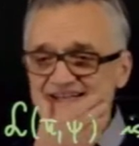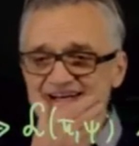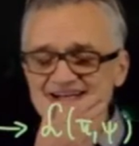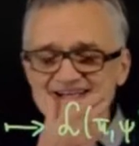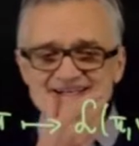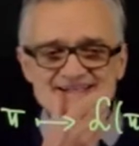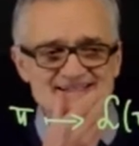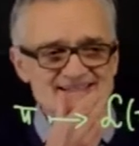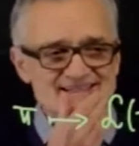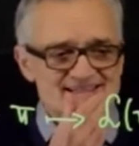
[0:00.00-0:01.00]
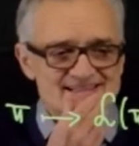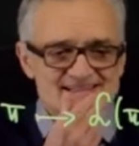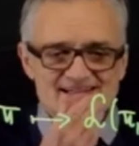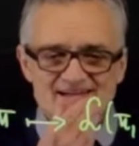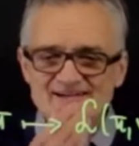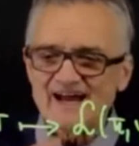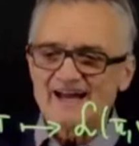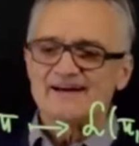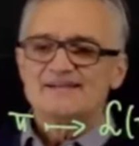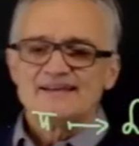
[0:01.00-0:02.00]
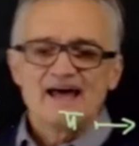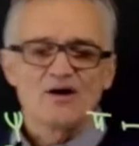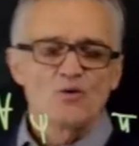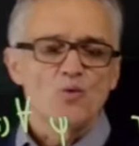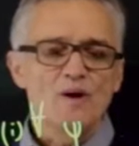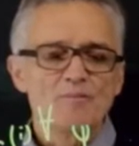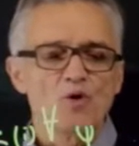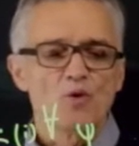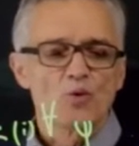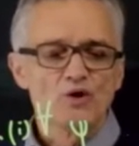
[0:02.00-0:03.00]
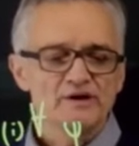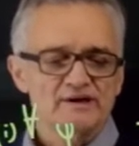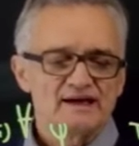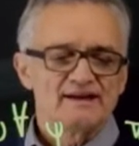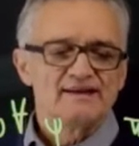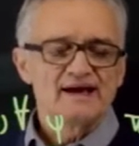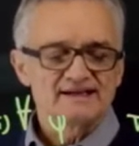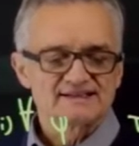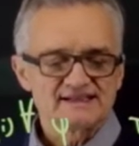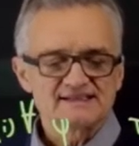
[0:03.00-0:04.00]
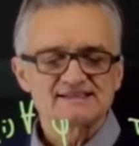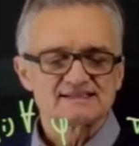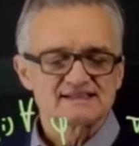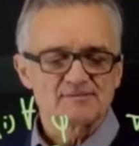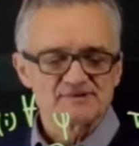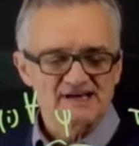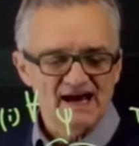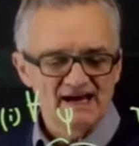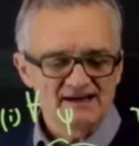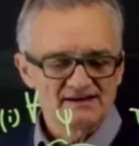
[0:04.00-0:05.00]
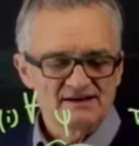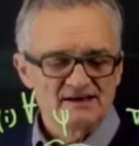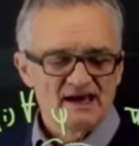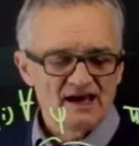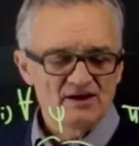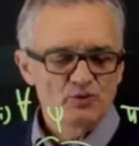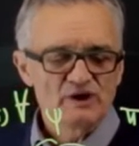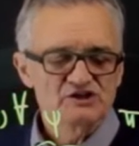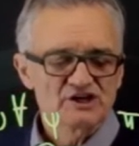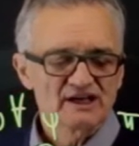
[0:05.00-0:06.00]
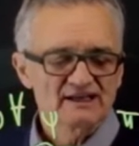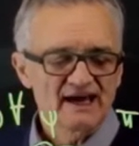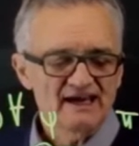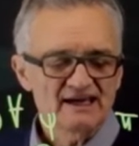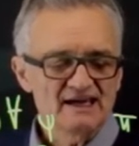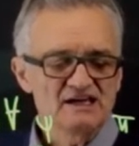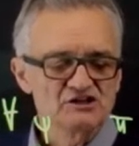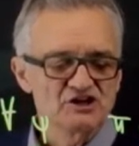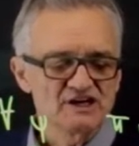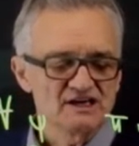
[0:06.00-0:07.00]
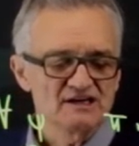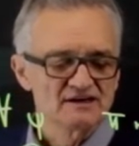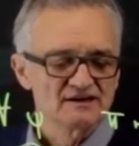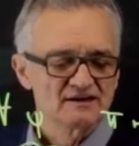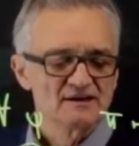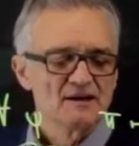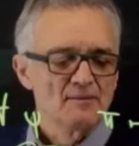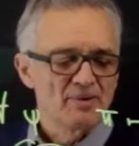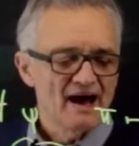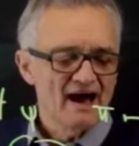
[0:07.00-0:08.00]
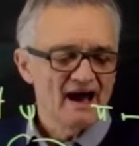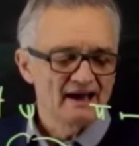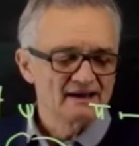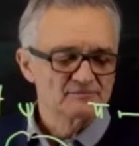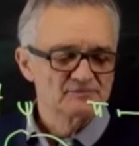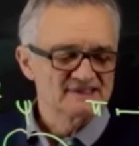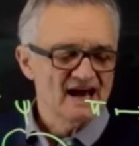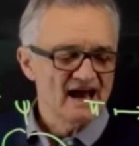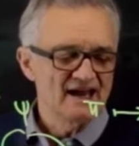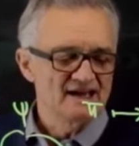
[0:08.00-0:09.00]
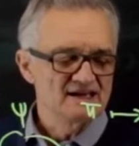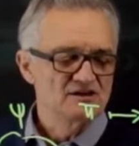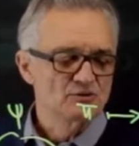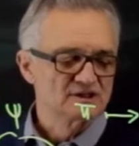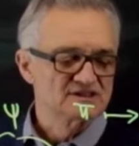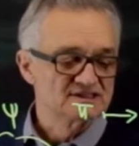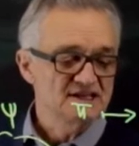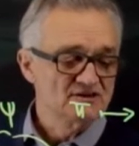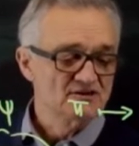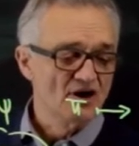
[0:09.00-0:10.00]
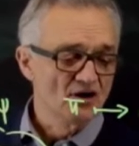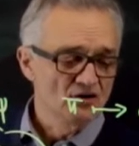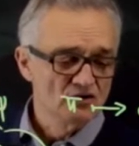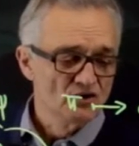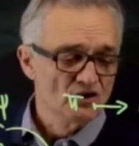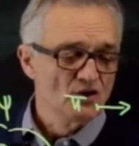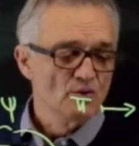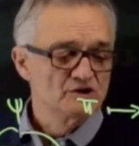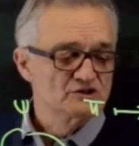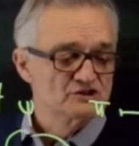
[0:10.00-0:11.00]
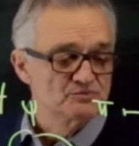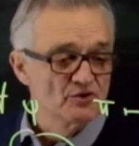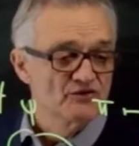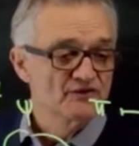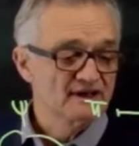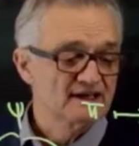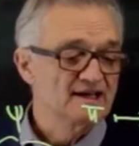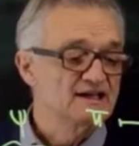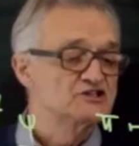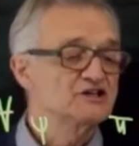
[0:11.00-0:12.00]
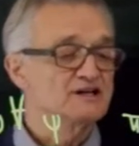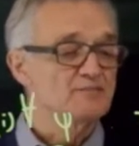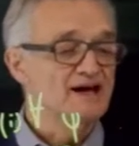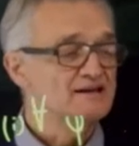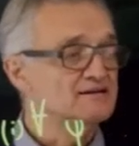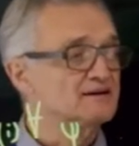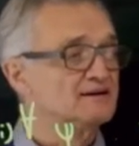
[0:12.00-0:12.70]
done. Okay, now, one more word. There exists the psi, and we shall take e.g. pi psi equals zero, which is perfectly legitimate,